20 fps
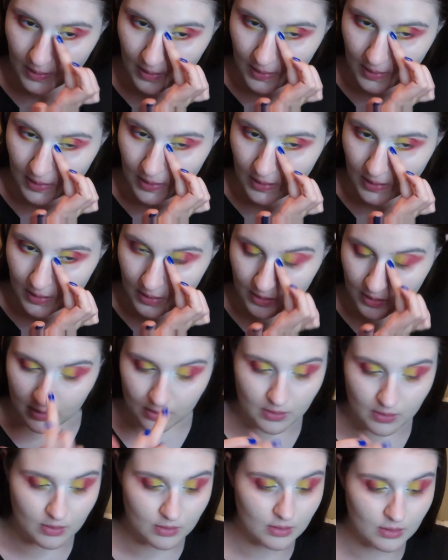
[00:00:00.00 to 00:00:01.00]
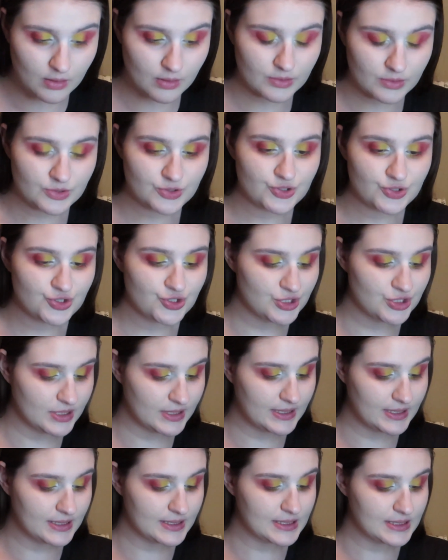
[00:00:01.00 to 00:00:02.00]
and
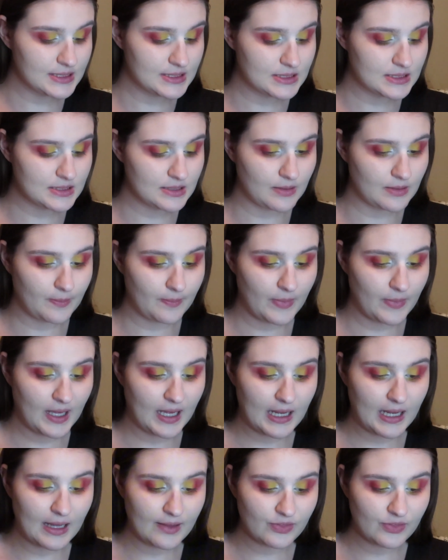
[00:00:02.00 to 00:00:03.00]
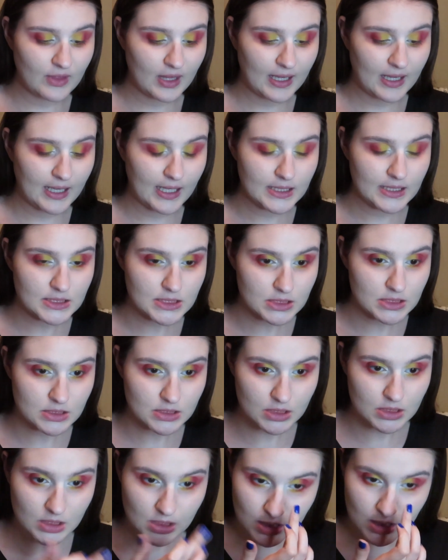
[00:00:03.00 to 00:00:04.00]
just pat that
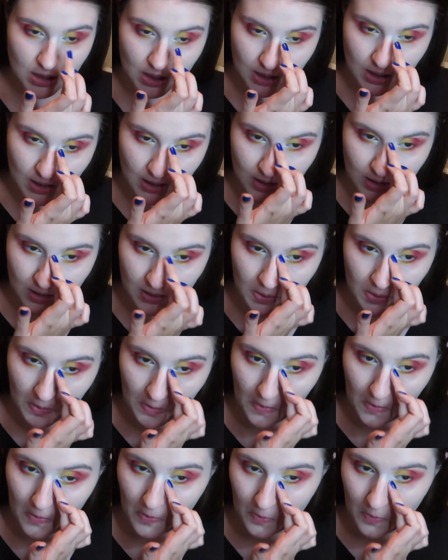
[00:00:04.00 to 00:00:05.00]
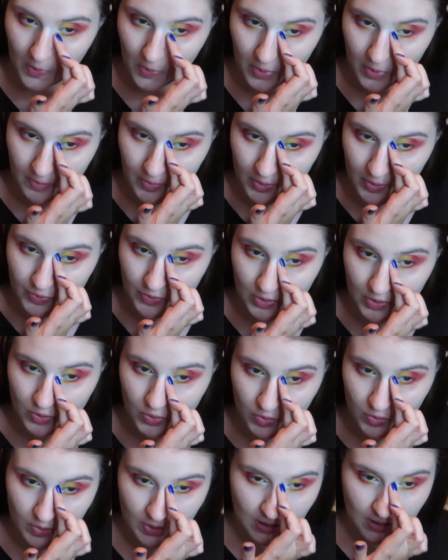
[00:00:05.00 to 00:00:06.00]
in where we put the
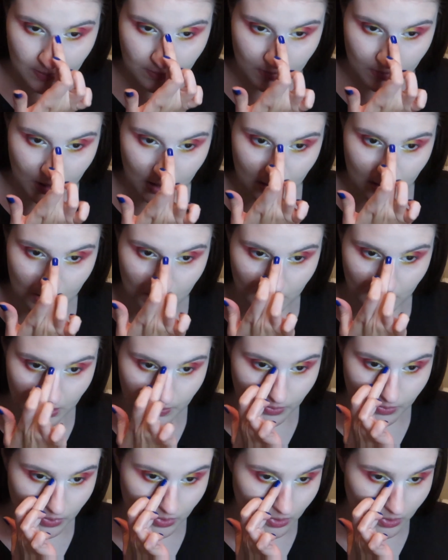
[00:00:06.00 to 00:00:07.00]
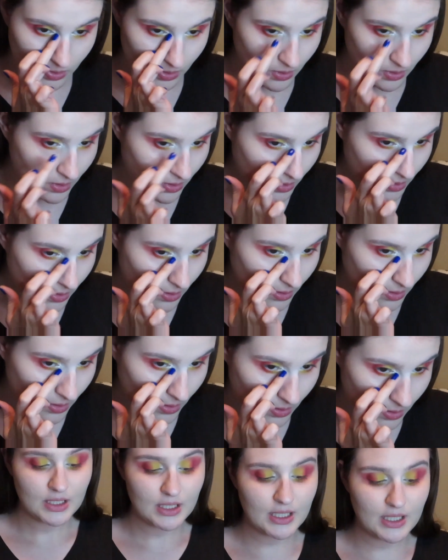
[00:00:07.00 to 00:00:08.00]
cream makeup.
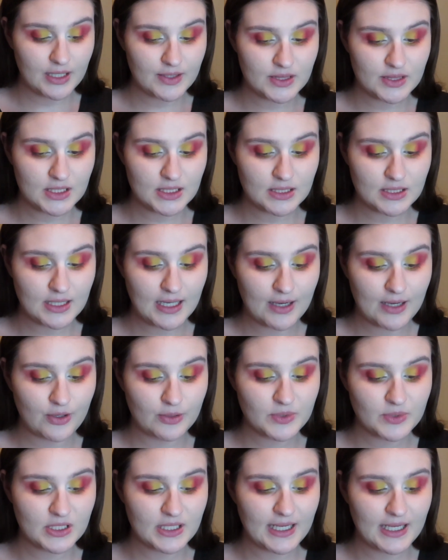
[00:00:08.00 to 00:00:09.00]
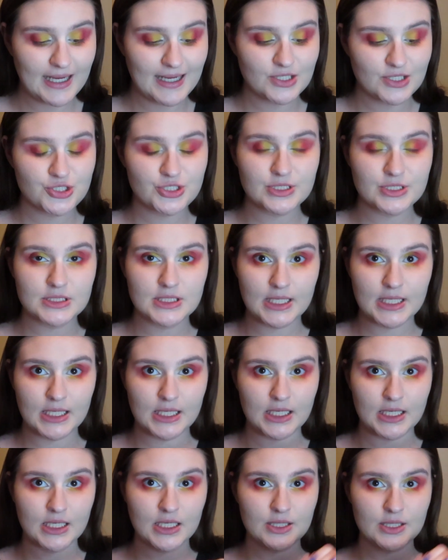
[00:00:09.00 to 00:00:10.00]
And then now I'm gonna actually
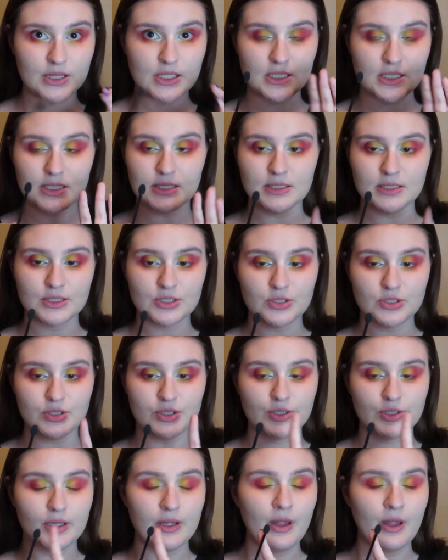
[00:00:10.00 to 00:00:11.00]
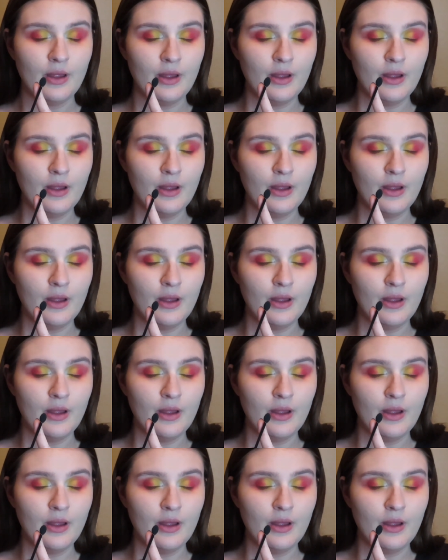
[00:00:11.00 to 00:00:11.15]
take the little,